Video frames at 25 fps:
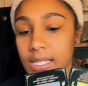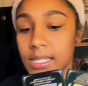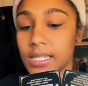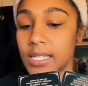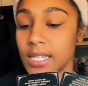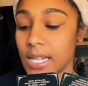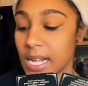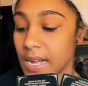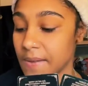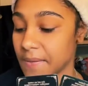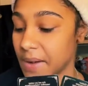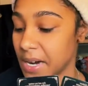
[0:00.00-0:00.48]
this
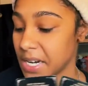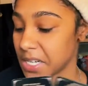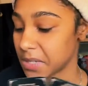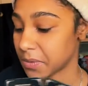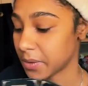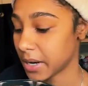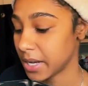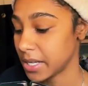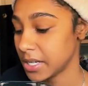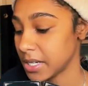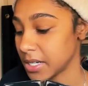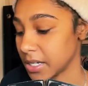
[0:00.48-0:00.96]
is the
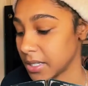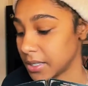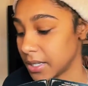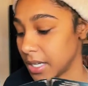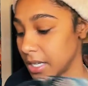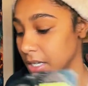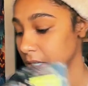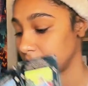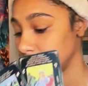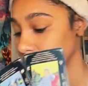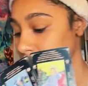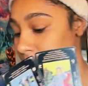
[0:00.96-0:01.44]
advice right here.
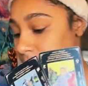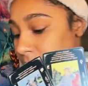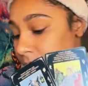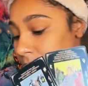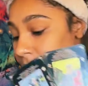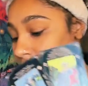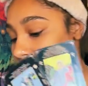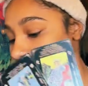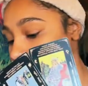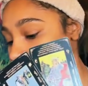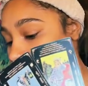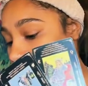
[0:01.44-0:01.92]
Thank you.
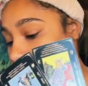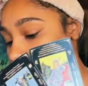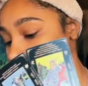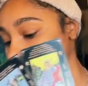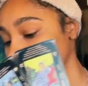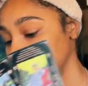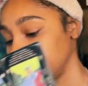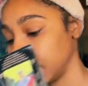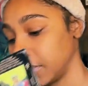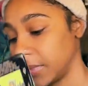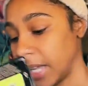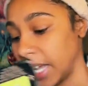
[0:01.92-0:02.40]

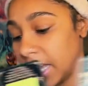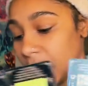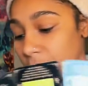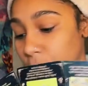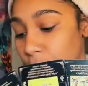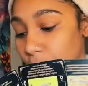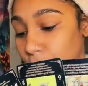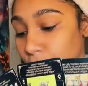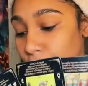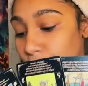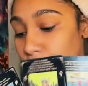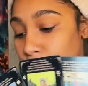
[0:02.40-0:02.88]

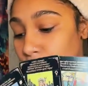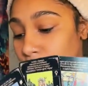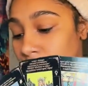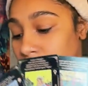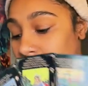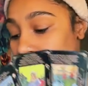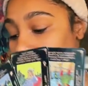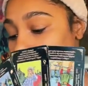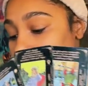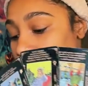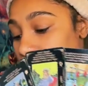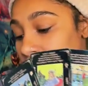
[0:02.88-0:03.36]
Thank
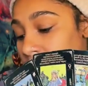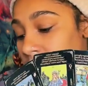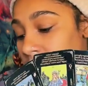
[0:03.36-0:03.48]
you.